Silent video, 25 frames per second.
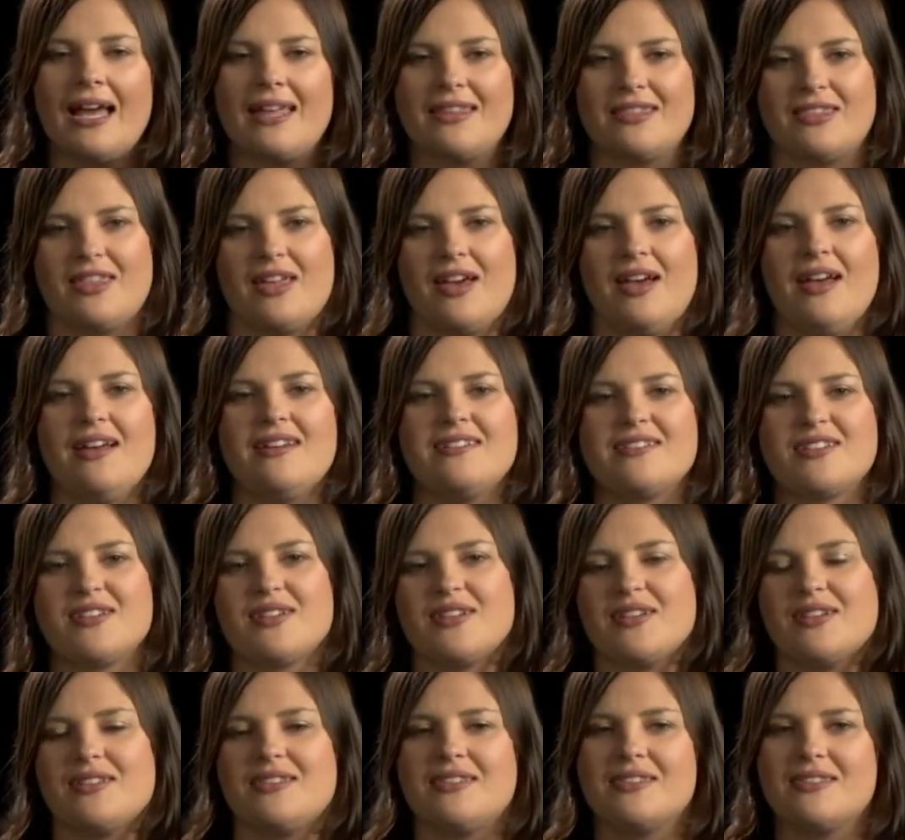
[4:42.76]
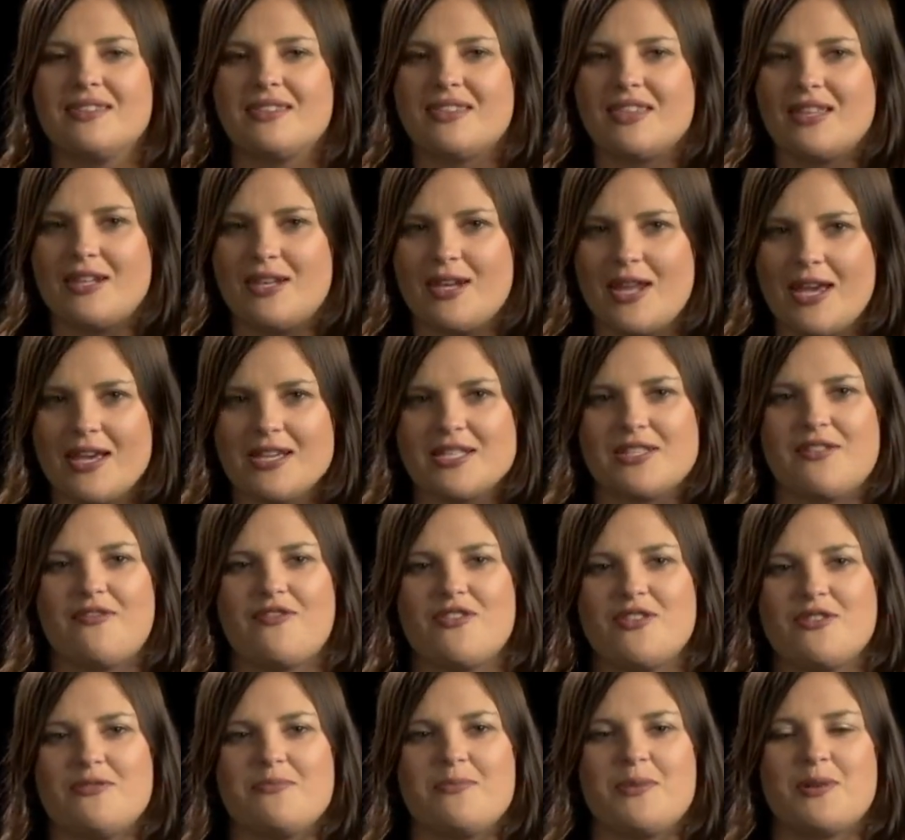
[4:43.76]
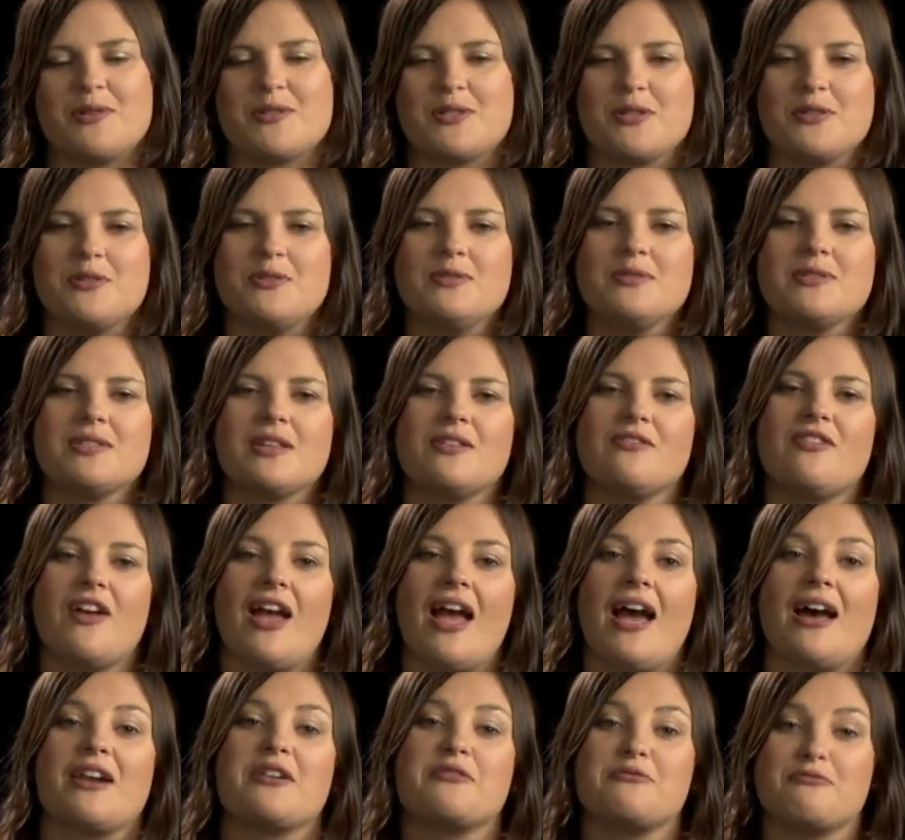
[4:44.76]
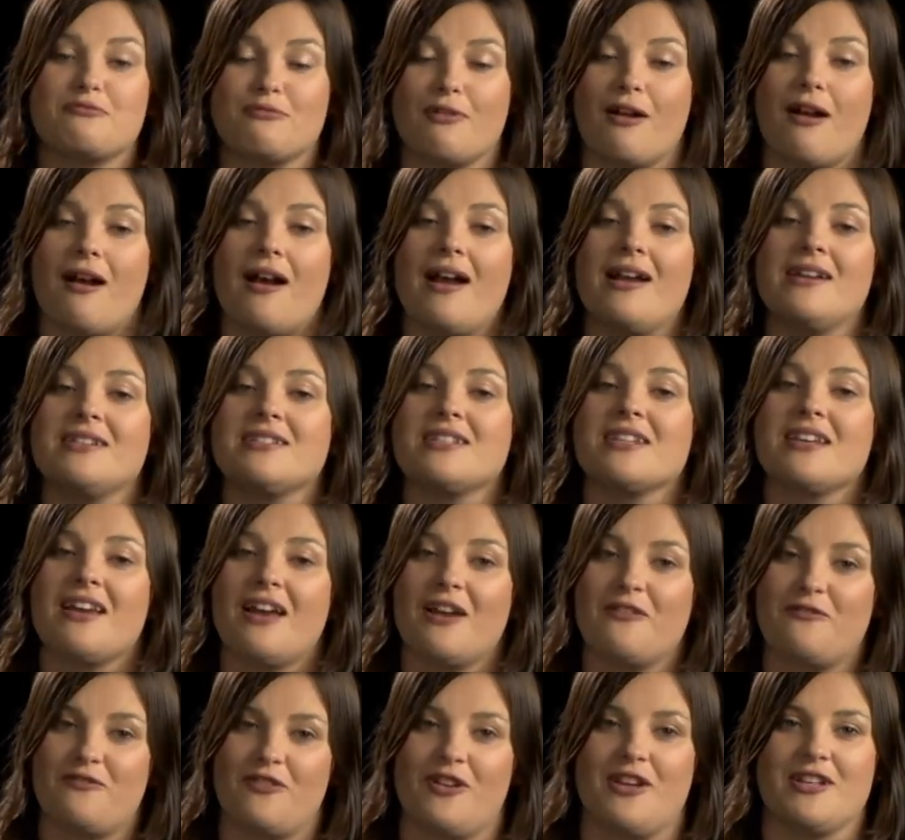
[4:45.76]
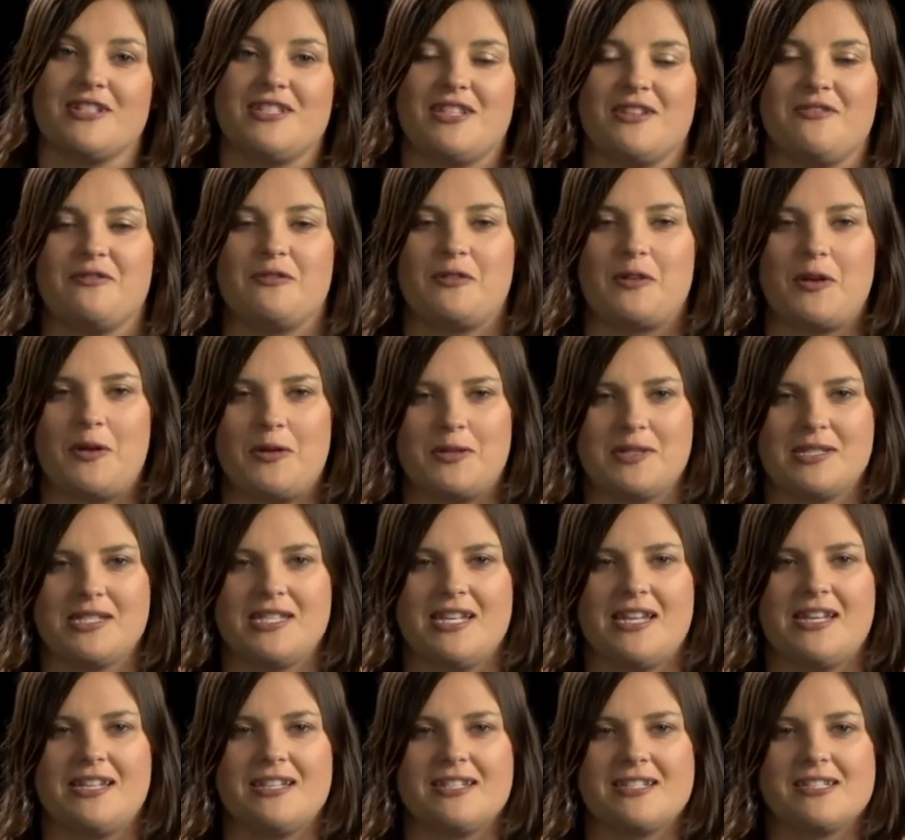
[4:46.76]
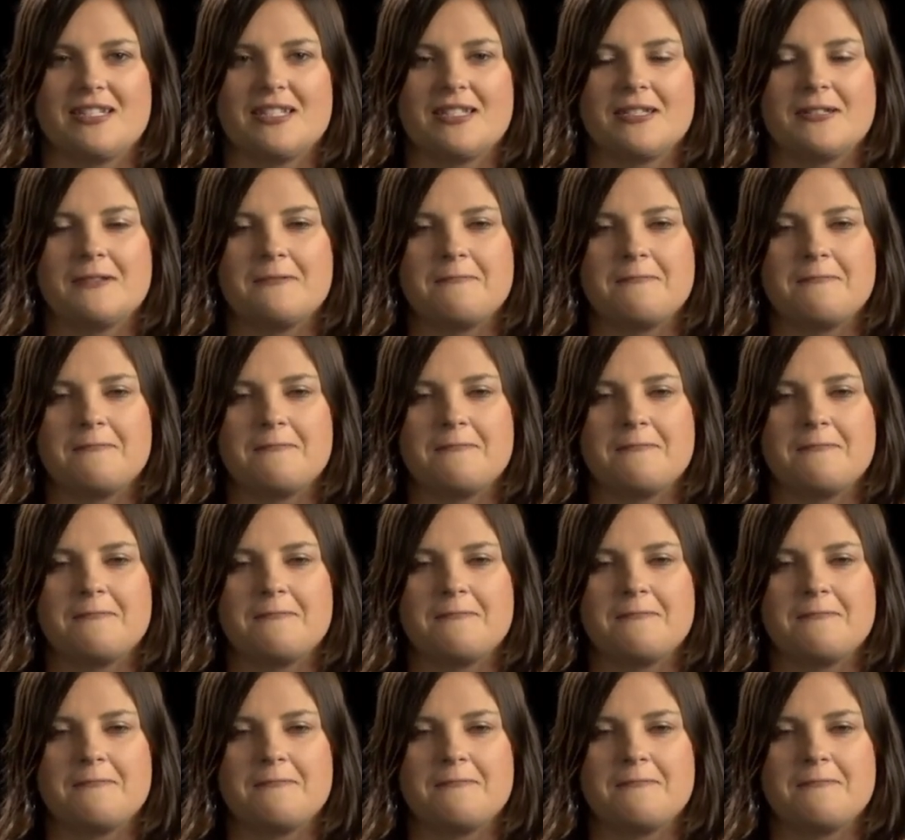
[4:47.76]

at that in the next few modules of how to write effective content.